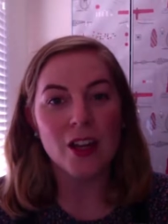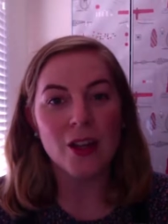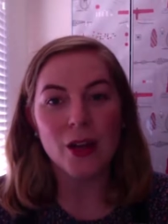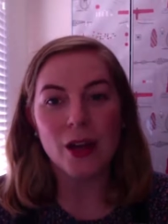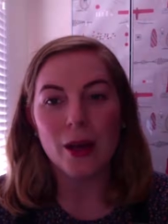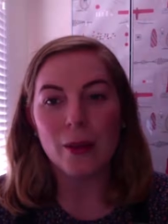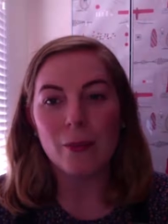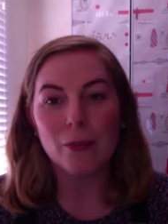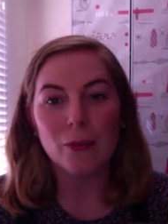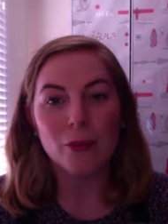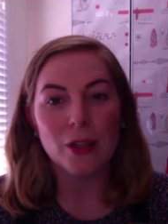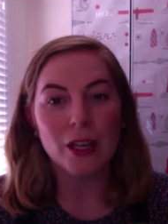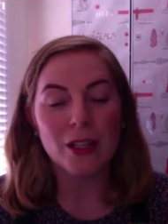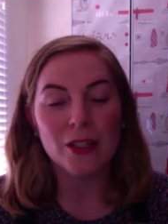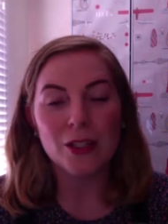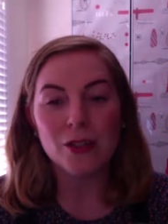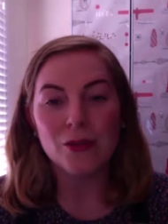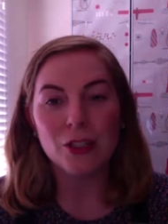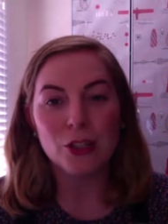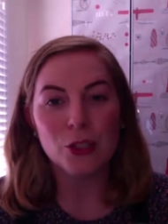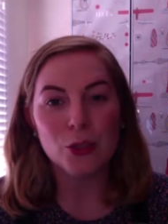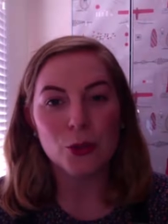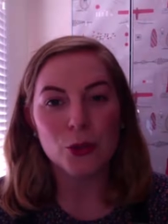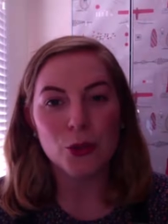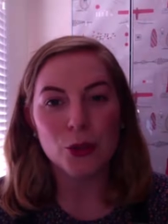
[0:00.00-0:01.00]

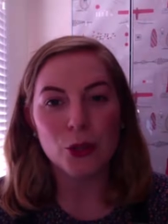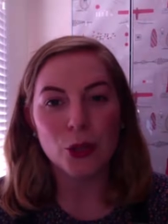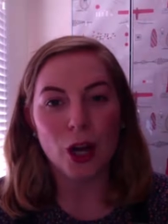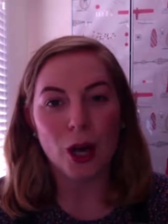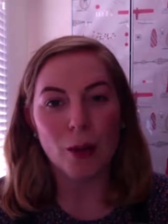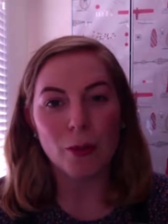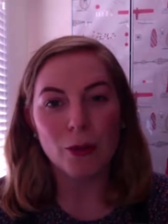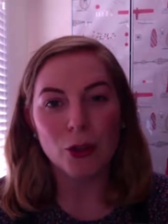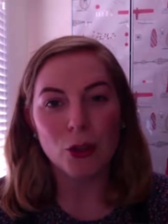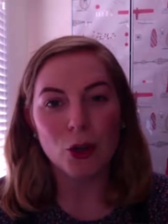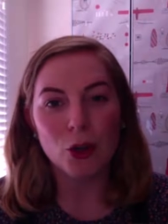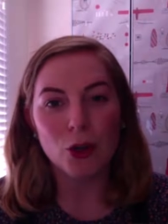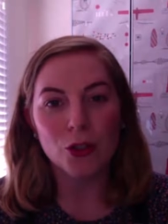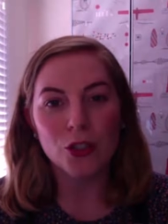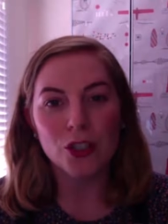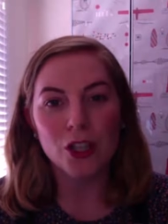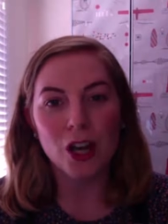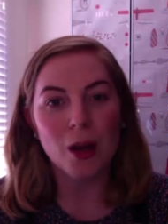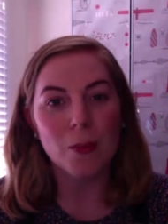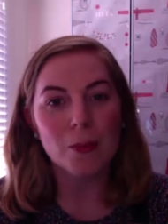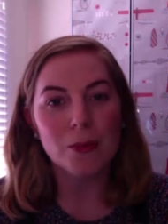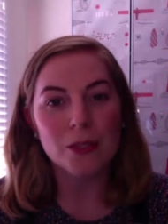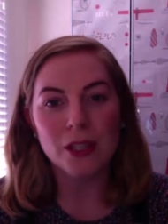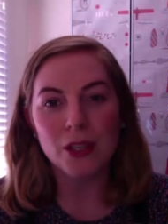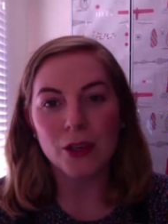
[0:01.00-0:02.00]
individuals who come along to
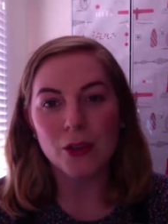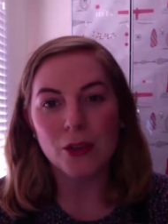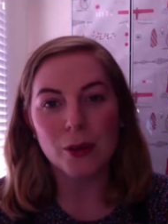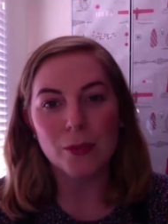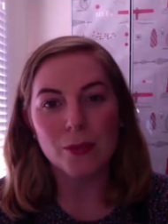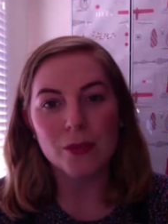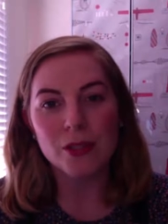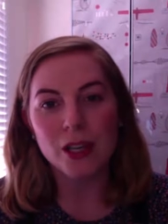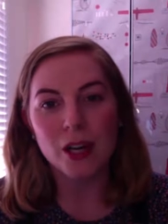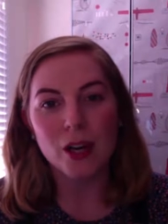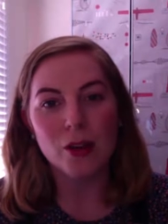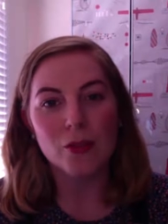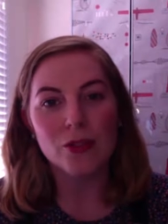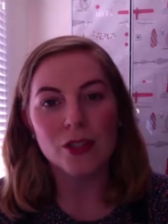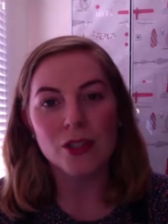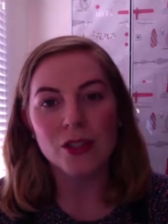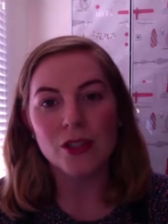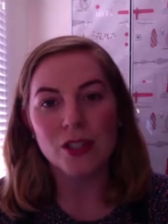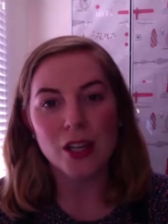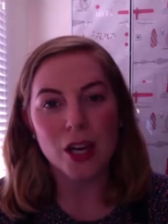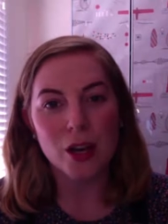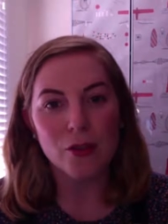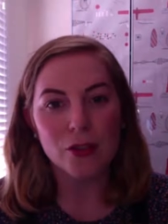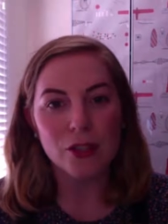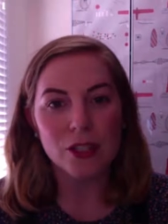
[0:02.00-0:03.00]
upskill themselves in
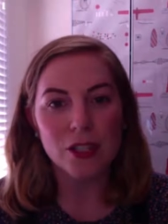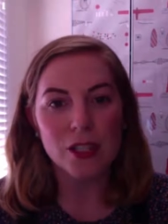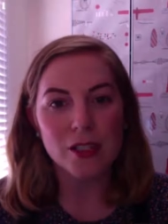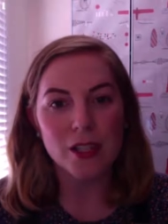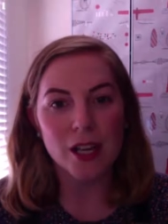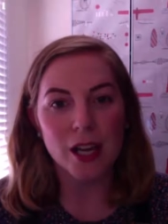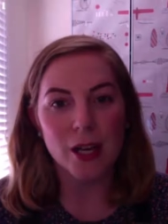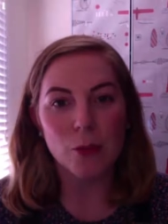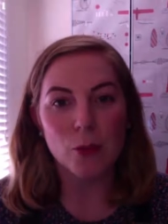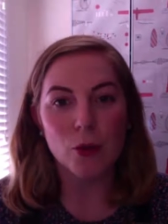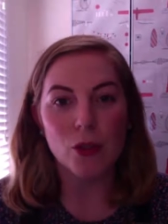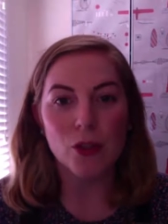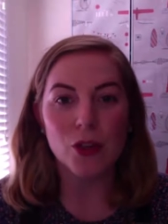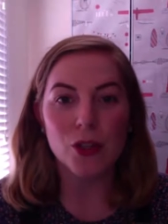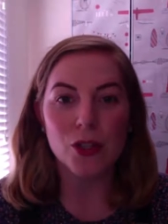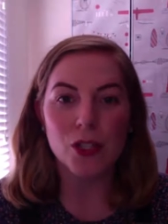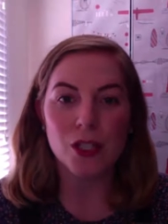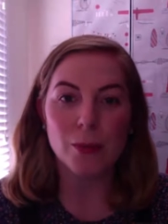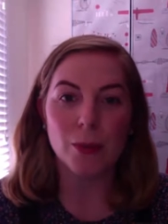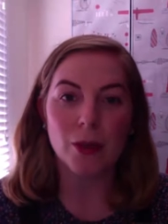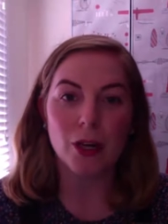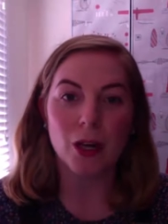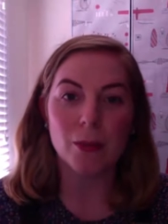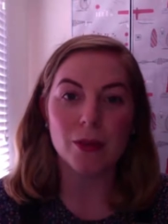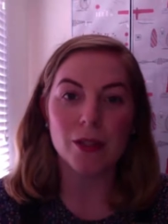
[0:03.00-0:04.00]
service design, whether it's
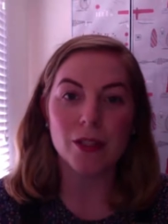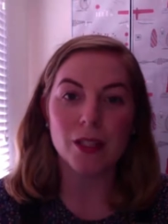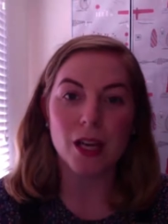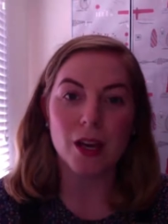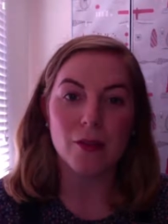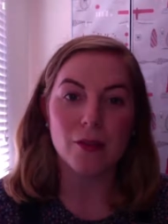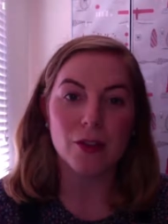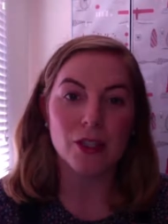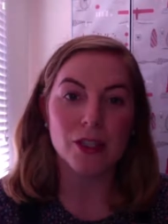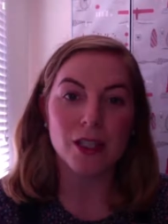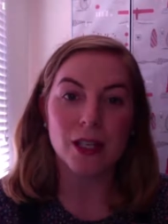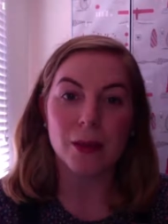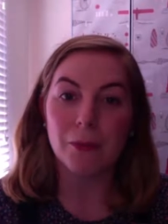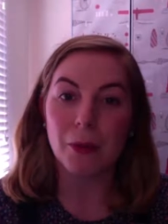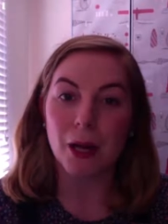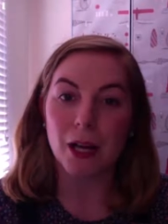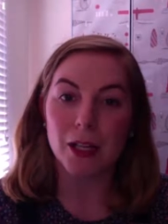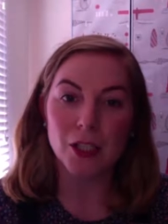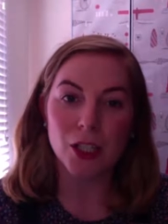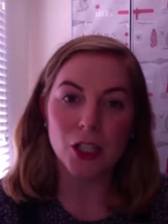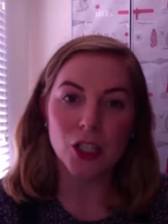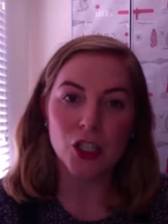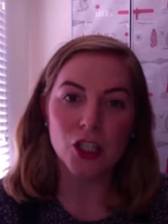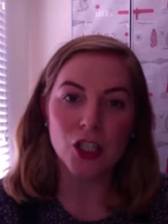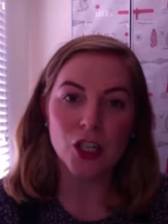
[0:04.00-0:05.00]
to become a service design
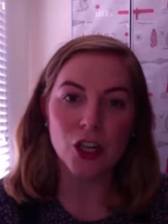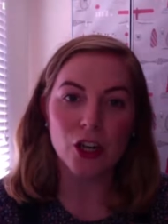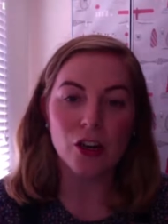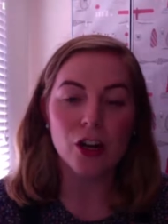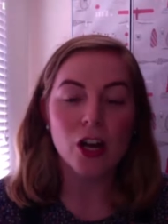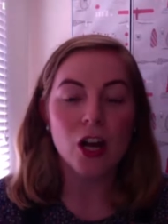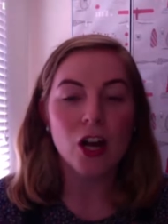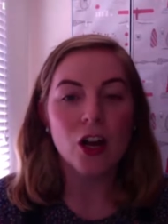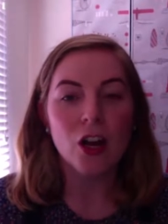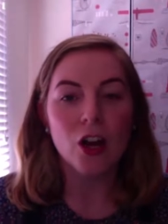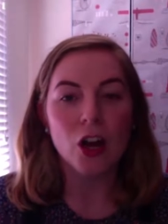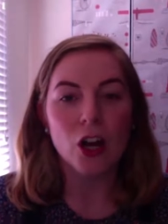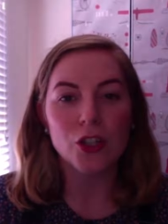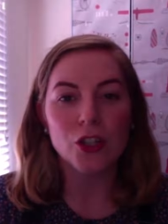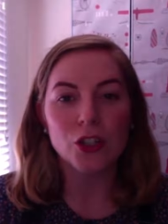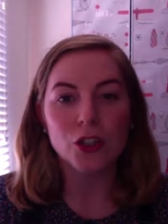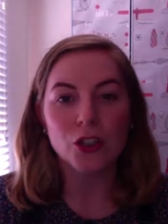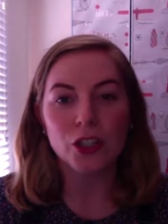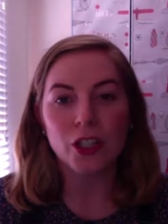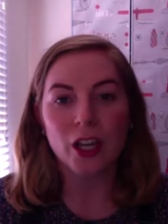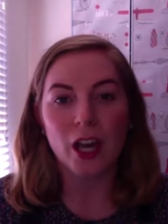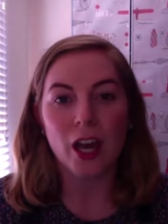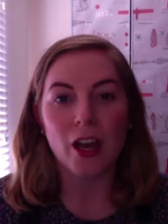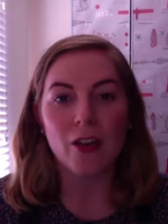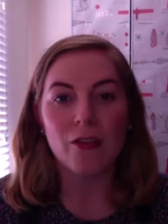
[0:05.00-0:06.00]
practitioner or to
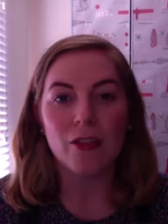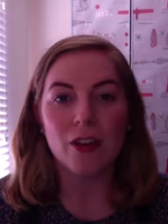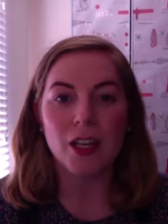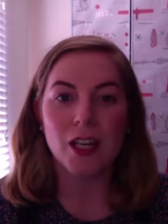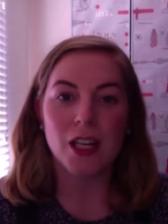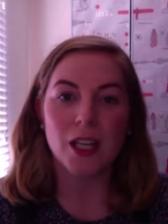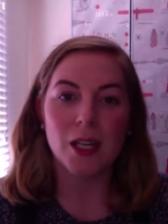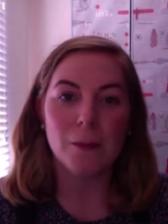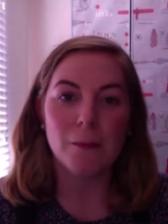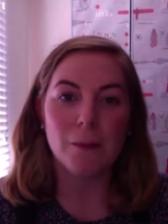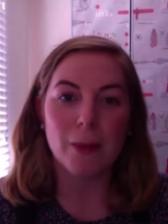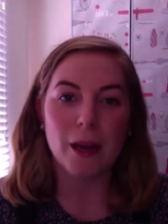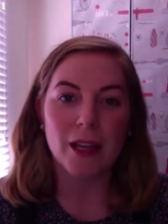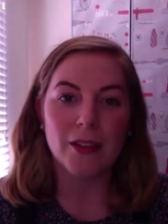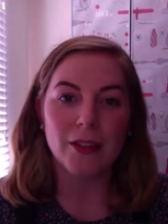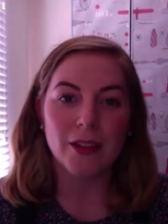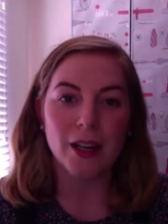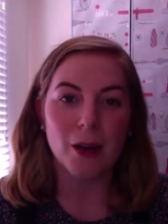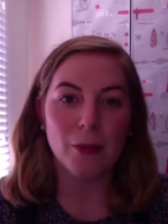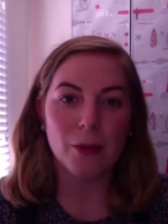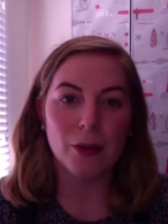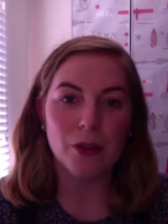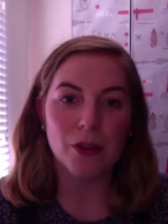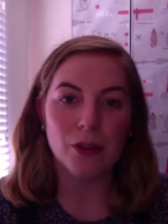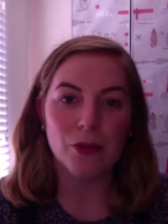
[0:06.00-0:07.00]
look at how they can embed
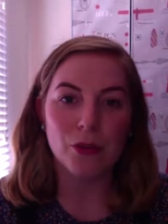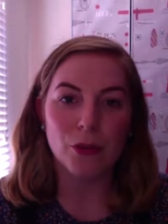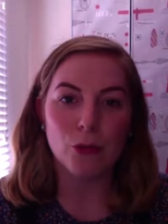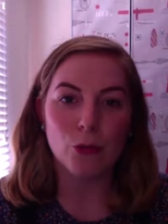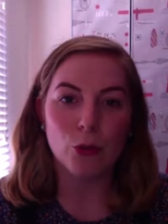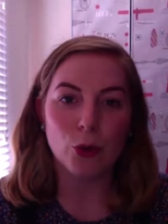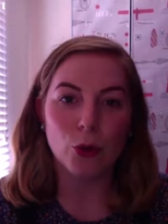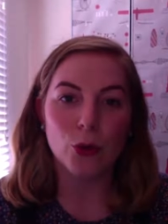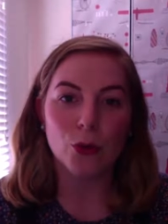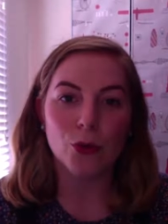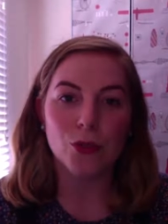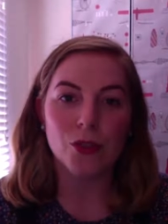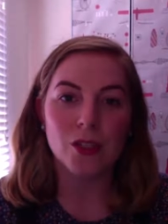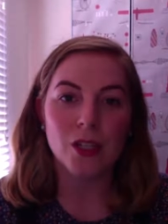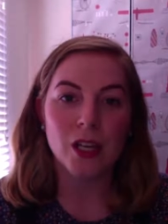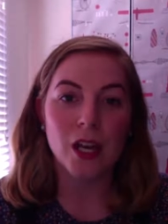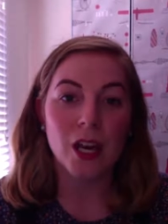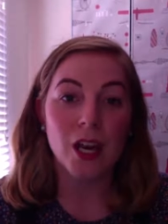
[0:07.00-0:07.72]
that within their roles.